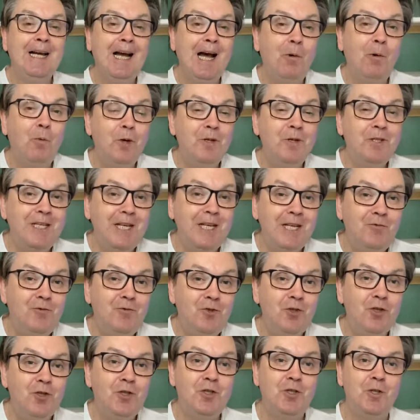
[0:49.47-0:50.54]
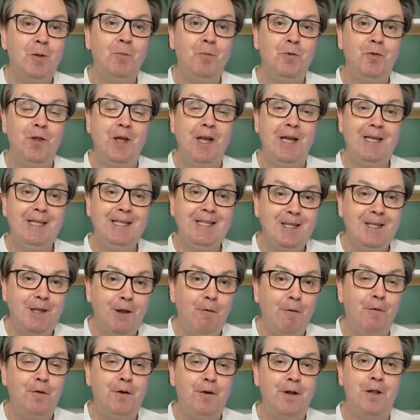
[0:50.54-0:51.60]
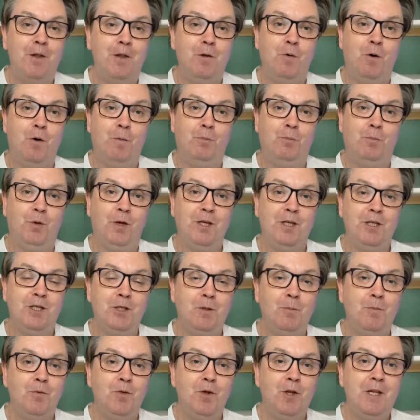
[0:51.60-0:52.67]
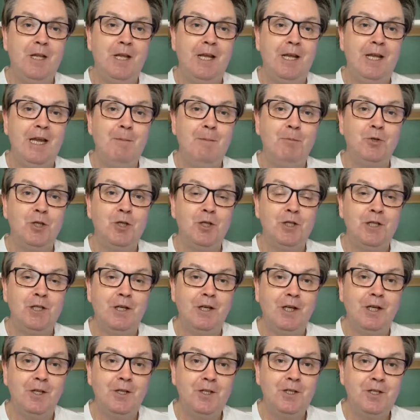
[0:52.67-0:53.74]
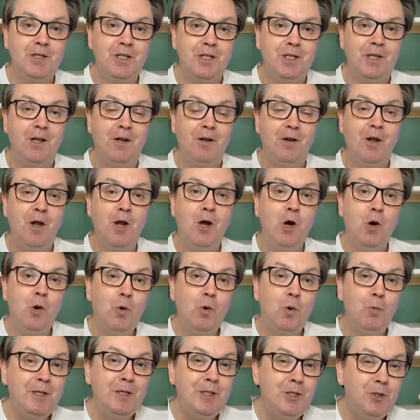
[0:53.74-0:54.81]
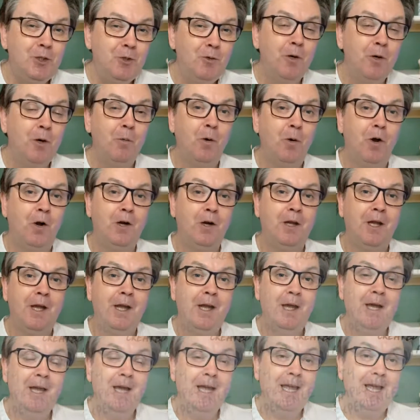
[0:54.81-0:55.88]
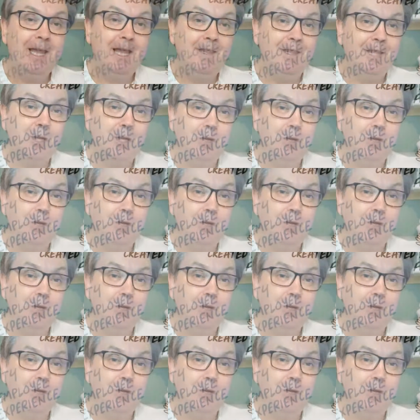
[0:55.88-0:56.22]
I want to introduce something different in the workplace, something that enables us to consider what we do at work in the